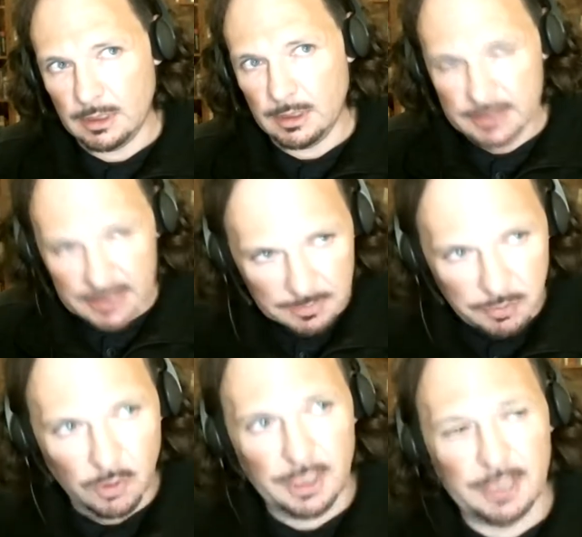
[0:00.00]

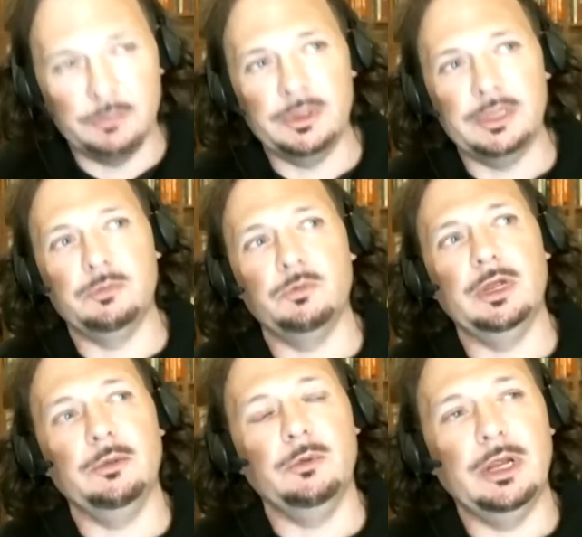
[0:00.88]
disappointed with
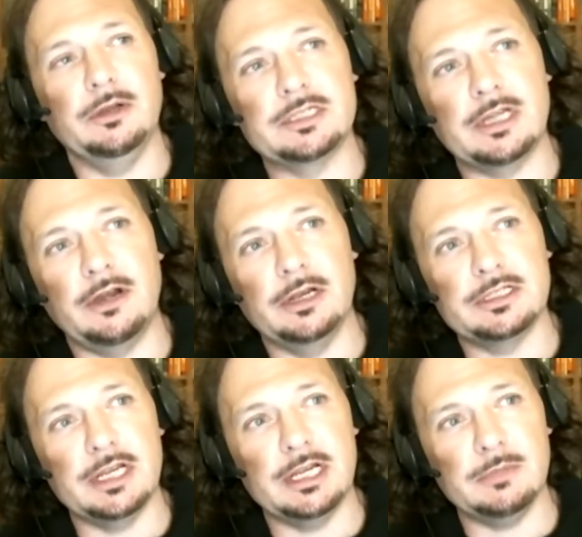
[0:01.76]
where it's currently
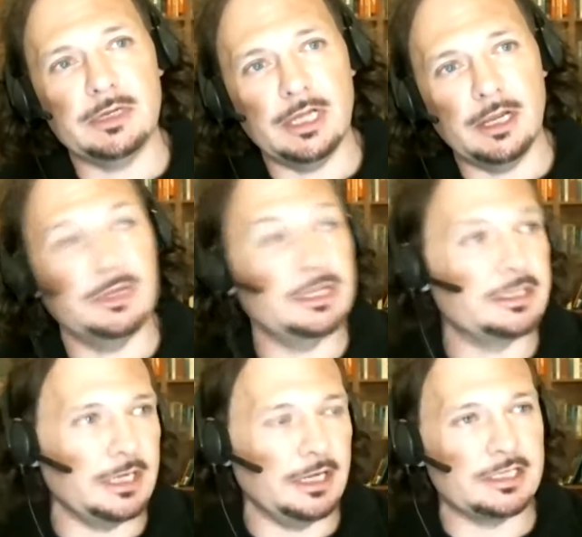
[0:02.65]
sitting, but, you know, but it's,
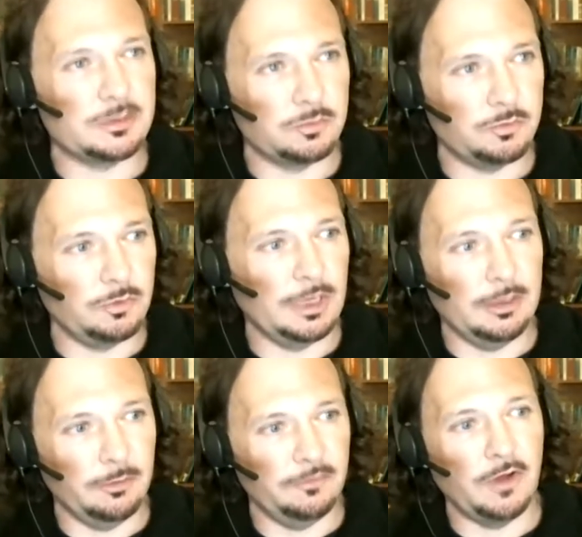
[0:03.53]
you know, that's where
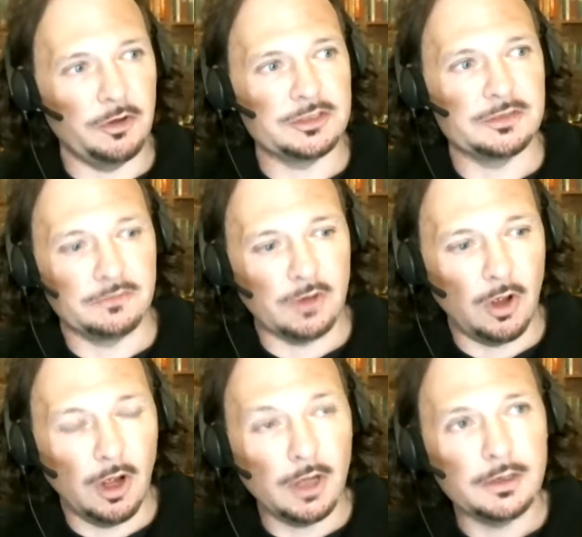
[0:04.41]
the voters have
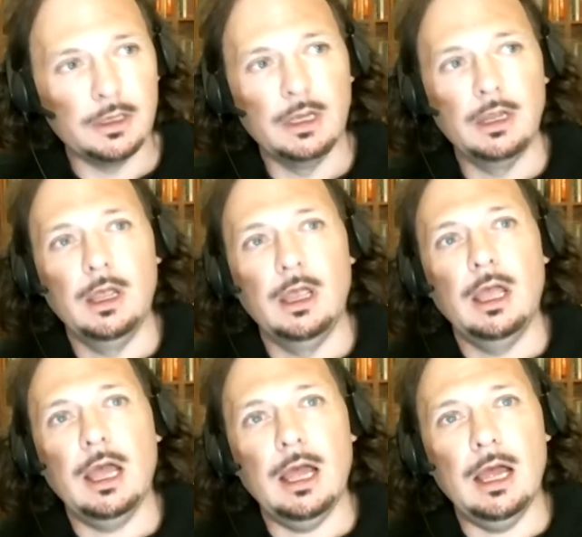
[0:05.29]
gone.
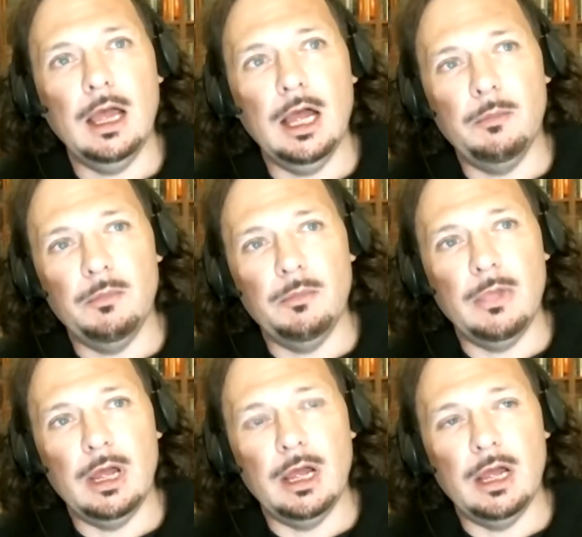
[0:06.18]

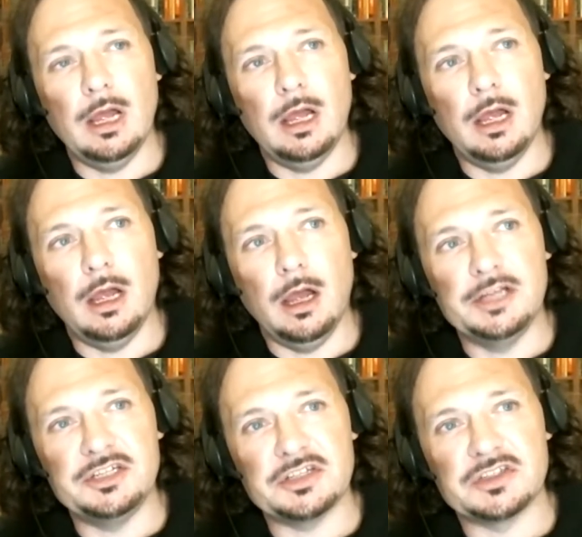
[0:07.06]
I
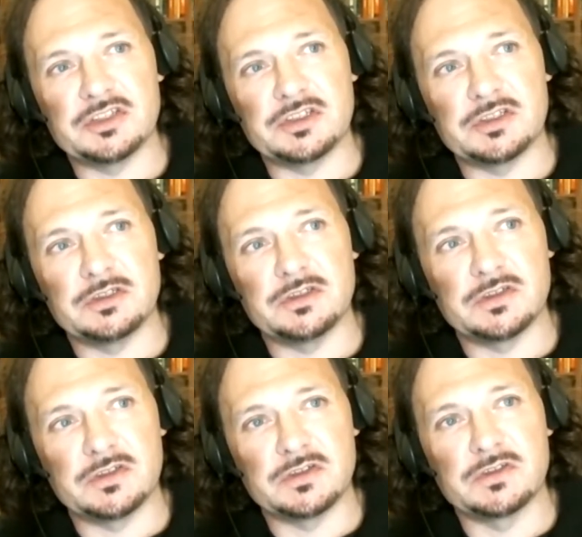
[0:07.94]

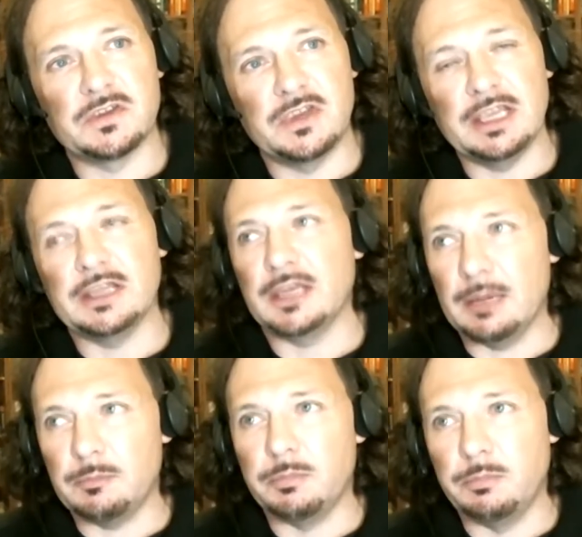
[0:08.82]
just think
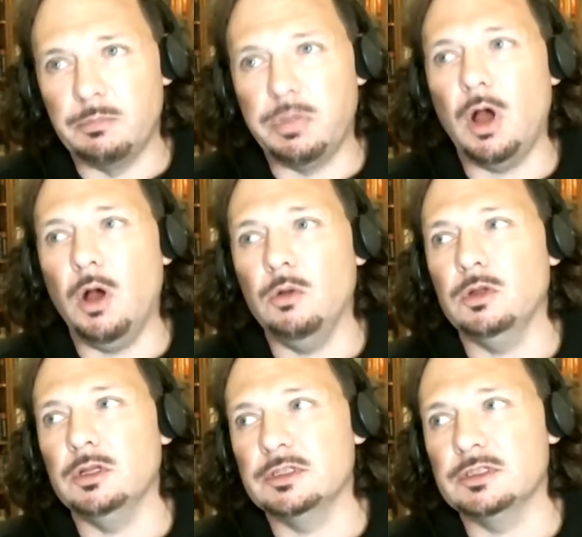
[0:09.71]
that
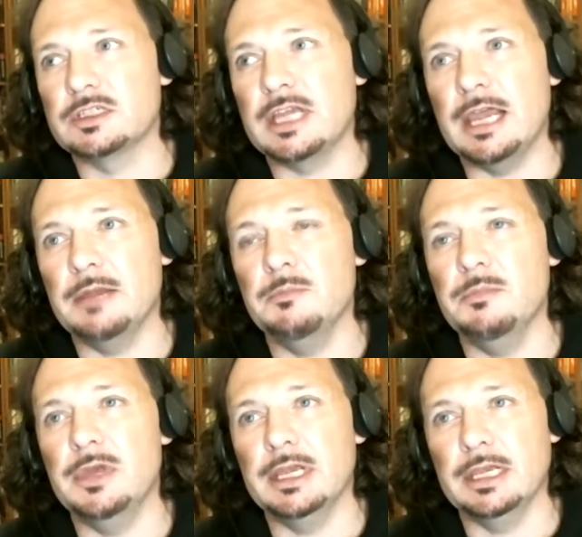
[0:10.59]
Poland can
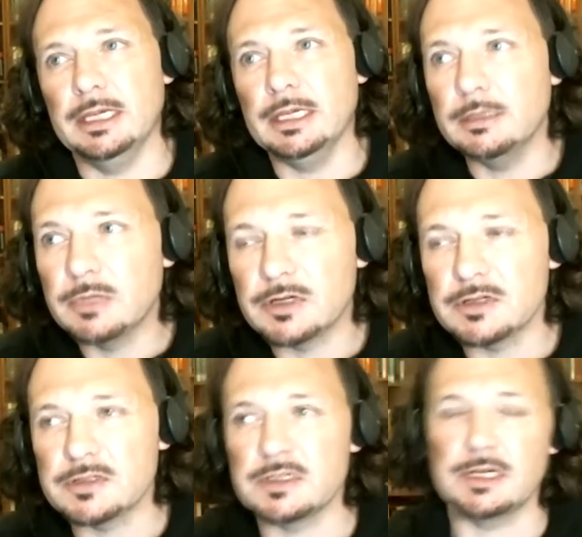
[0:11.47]
be,
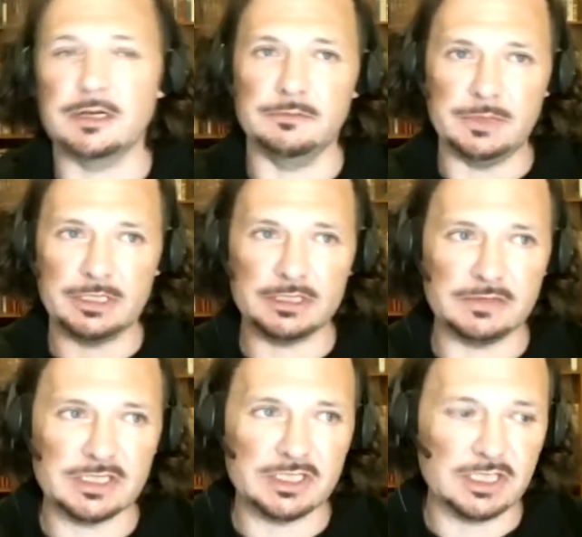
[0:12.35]
because, you know, because of
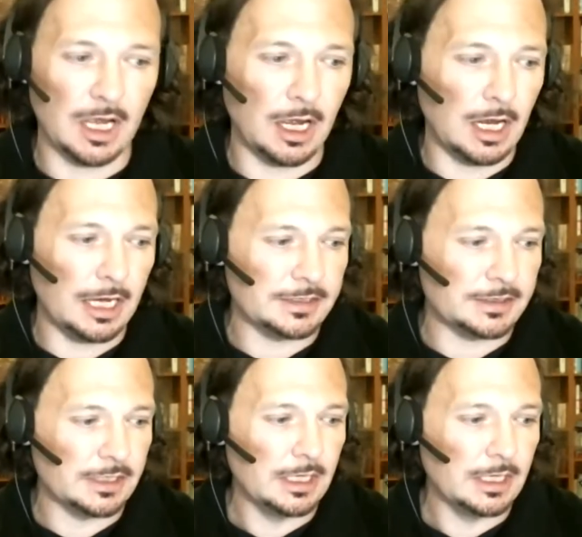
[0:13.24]
its size